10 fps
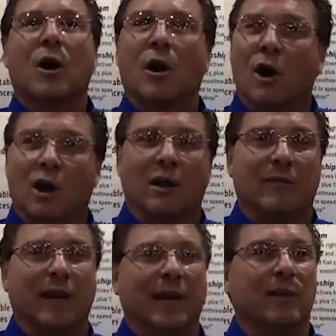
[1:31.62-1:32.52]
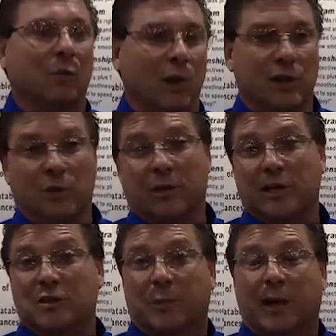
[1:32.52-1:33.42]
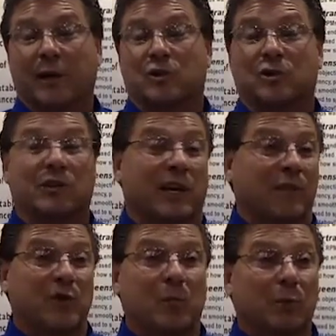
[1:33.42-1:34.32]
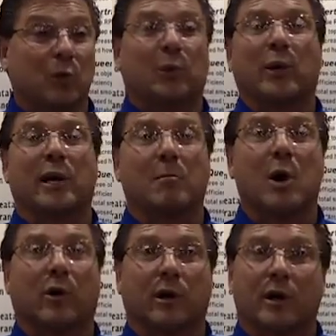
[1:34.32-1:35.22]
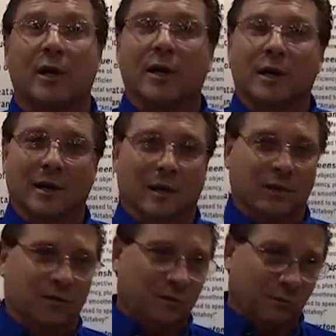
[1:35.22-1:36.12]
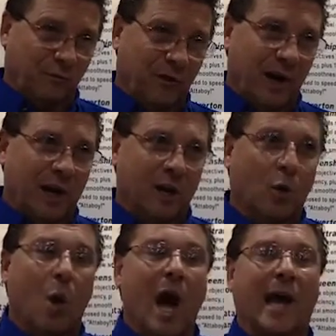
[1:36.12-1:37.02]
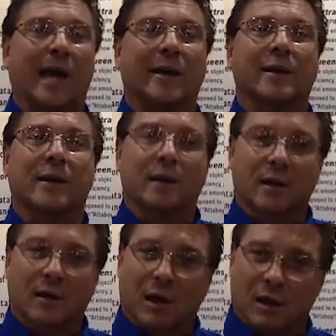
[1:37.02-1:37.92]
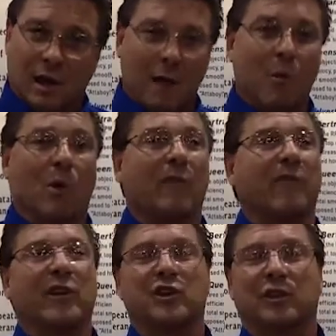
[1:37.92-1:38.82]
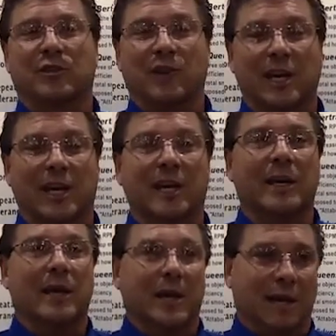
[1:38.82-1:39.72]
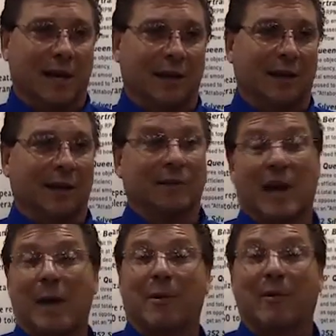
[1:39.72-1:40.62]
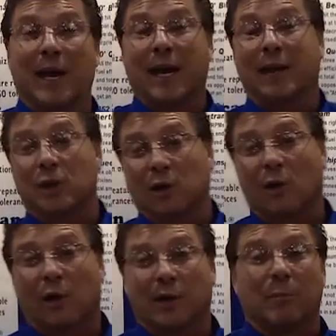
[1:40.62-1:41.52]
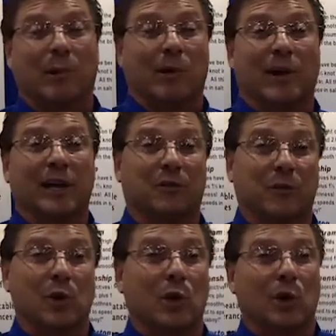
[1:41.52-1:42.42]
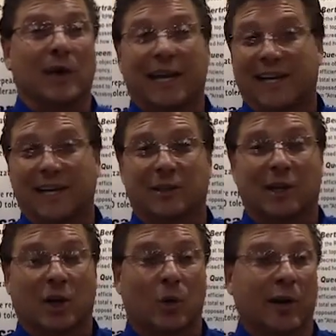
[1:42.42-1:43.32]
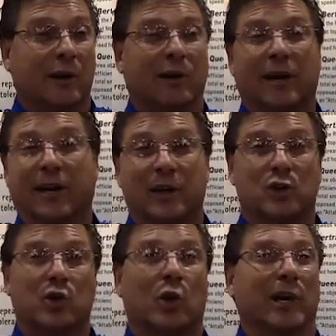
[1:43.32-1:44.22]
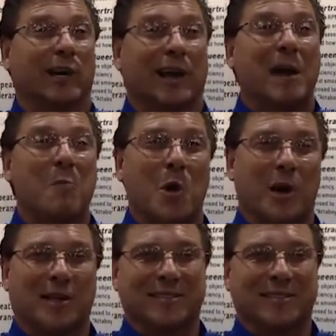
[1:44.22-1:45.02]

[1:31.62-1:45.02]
All of that is what you would expect, just like if you blueprint a motor. Very quiet, a lot more efficiency, and on top of that, you're going to burn less fuel and get there quicker and enjoy it a lot more.